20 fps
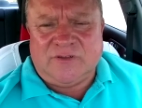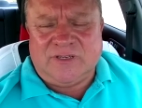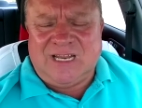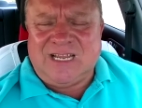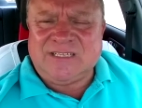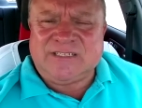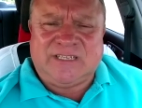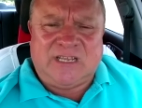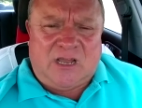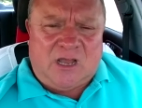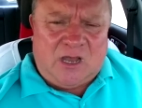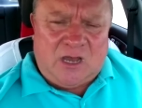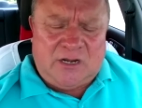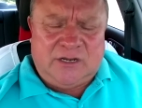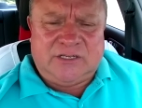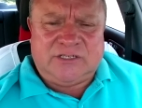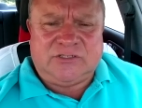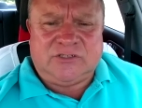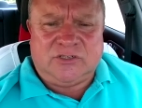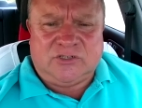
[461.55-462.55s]
That's the
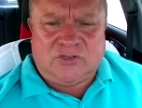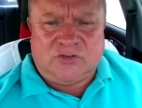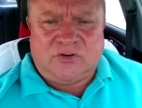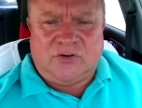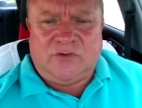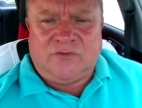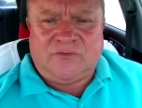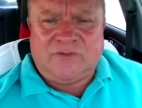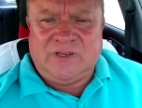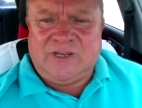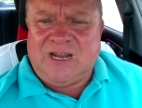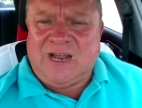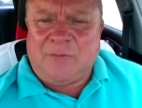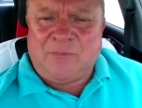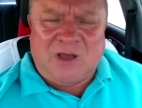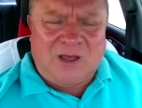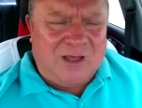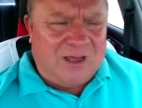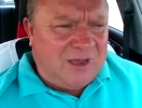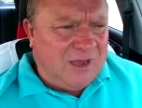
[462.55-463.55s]
honest to truth. You know, I'm an